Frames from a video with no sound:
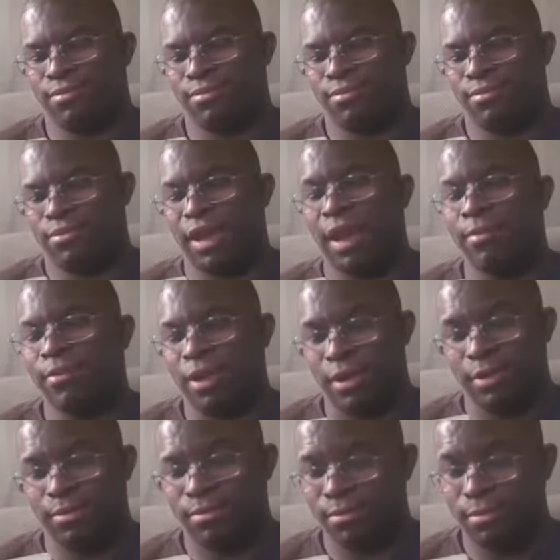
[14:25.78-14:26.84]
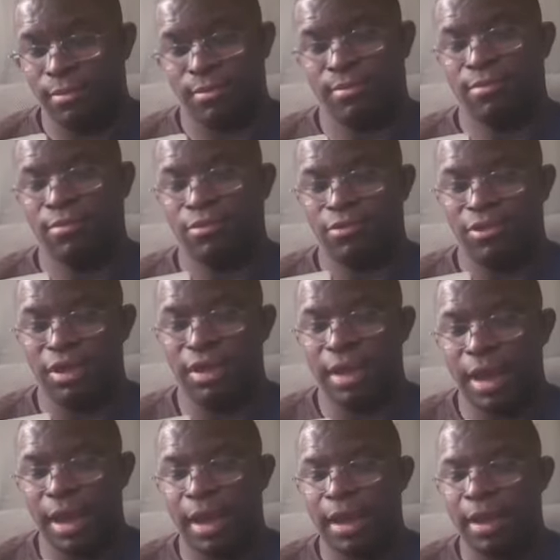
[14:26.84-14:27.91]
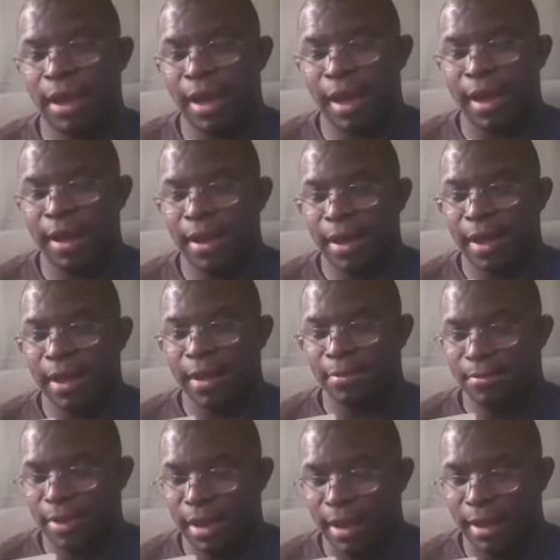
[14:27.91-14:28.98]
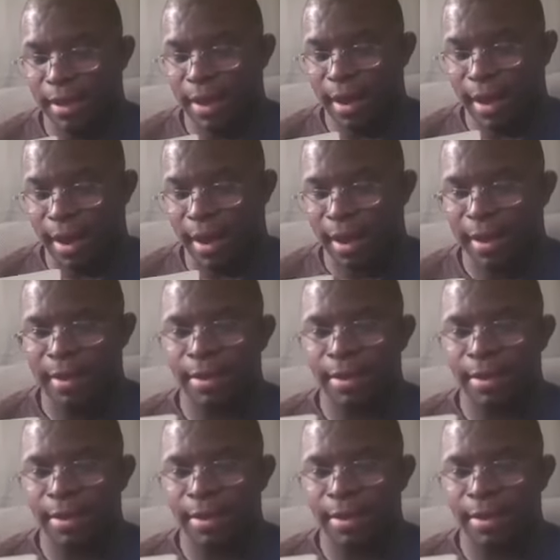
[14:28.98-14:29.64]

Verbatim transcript: Taimni, T A I M N I.